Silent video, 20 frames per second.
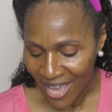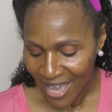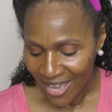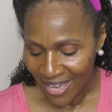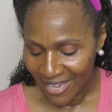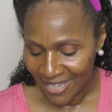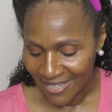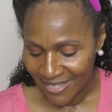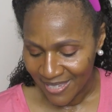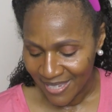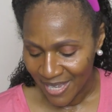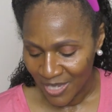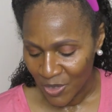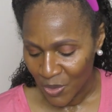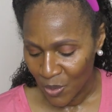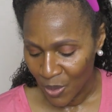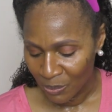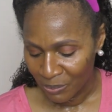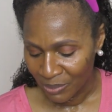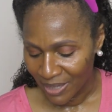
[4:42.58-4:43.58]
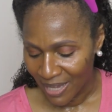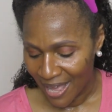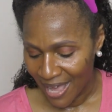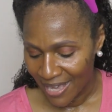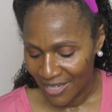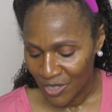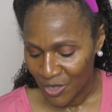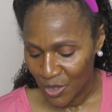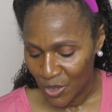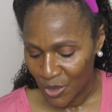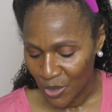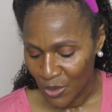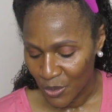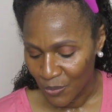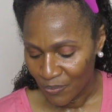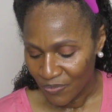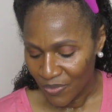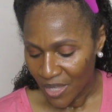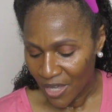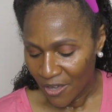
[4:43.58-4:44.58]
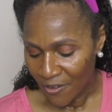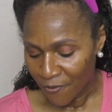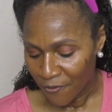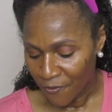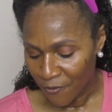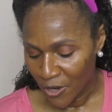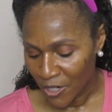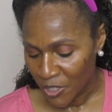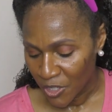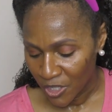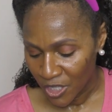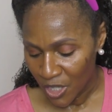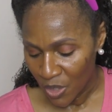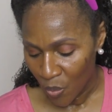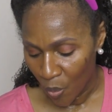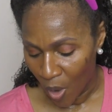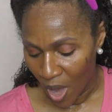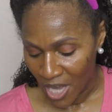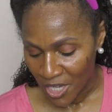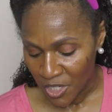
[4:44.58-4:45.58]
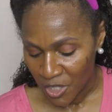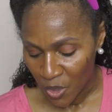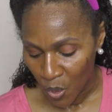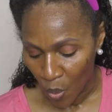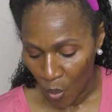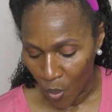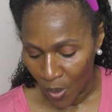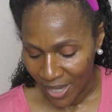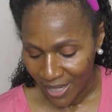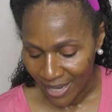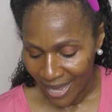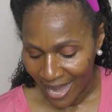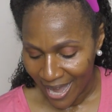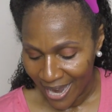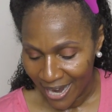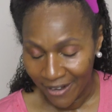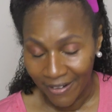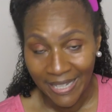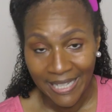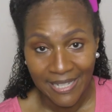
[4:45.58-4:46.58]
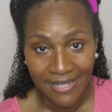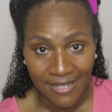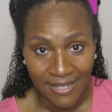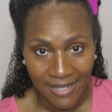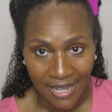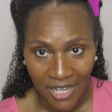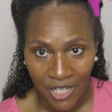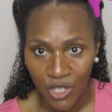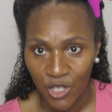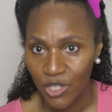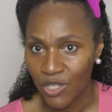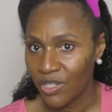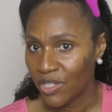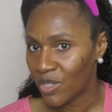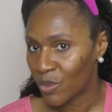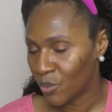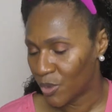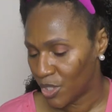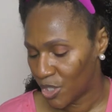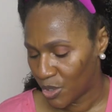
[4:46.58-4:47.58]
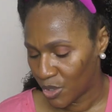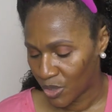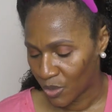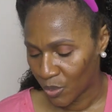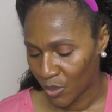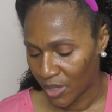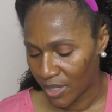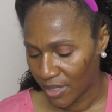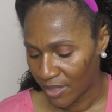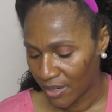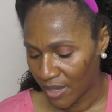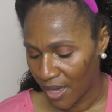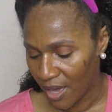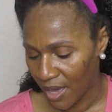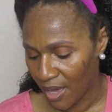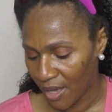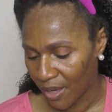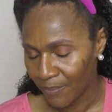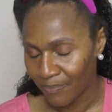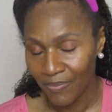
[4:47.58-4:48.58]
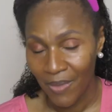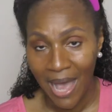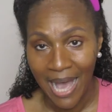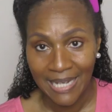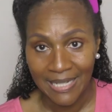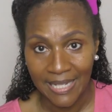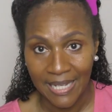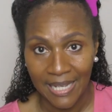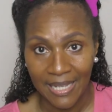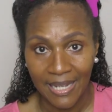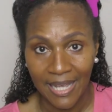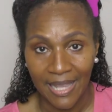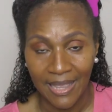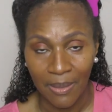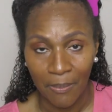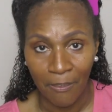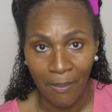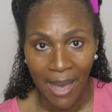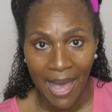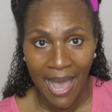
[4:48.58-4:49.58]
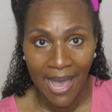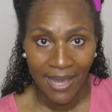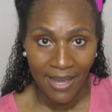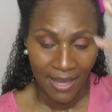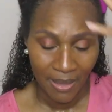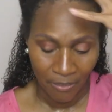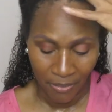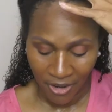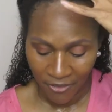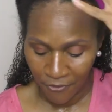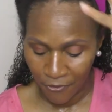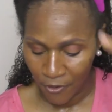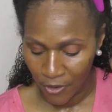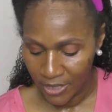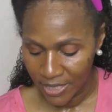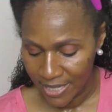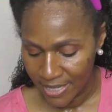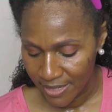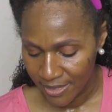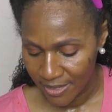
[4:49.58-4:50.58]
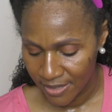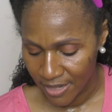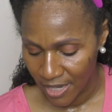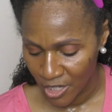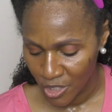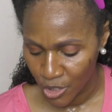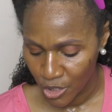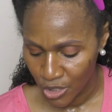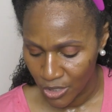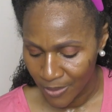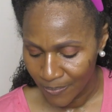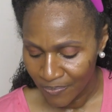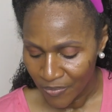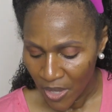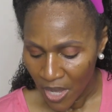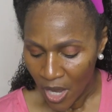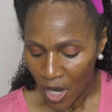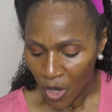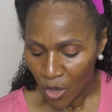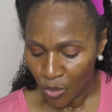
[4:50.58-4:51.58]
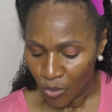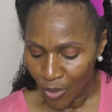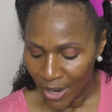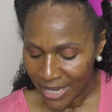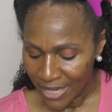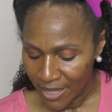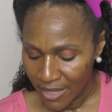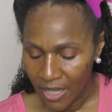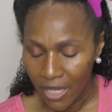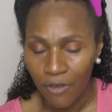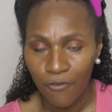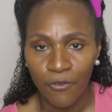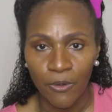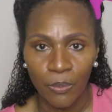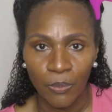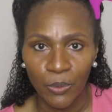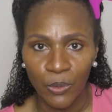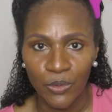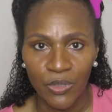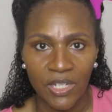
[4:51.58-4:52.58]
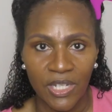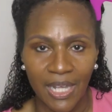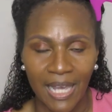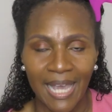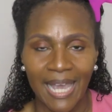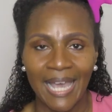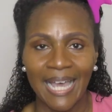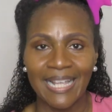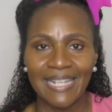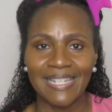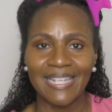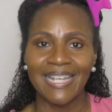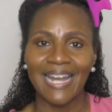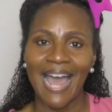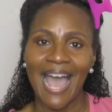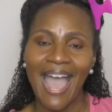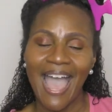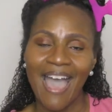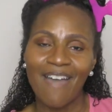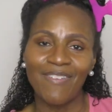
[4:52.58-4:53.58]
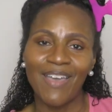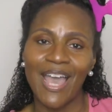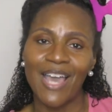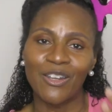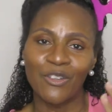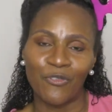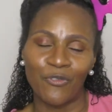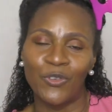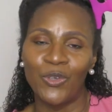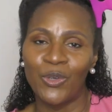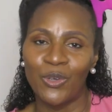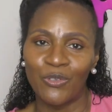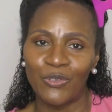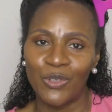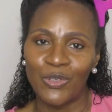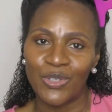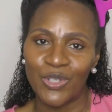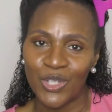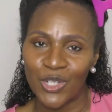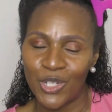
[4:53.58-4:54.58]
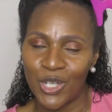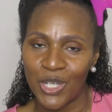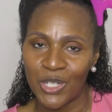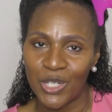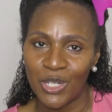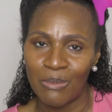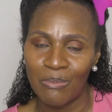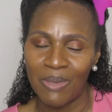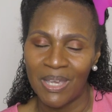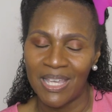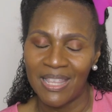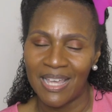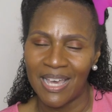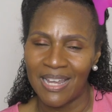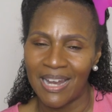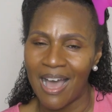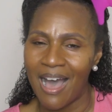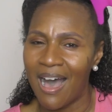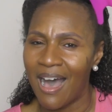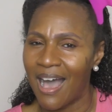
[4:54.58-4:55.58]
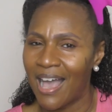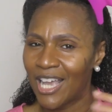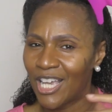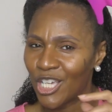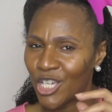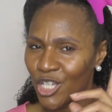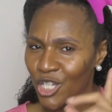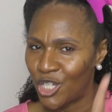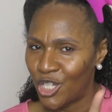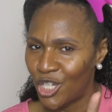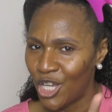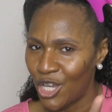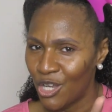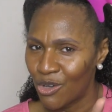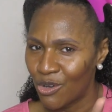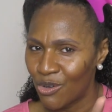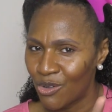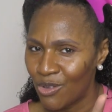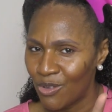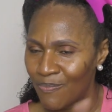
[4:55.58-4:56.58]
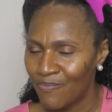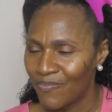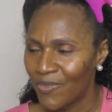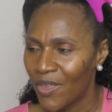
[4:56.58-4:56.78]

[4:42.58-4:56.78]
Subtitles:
it says to apply to freshly washed wet hair in sections, which is what I did in the back, and my front is sectioned, raking it from roots to ends. And I have had a few of you suggest to me that I shingle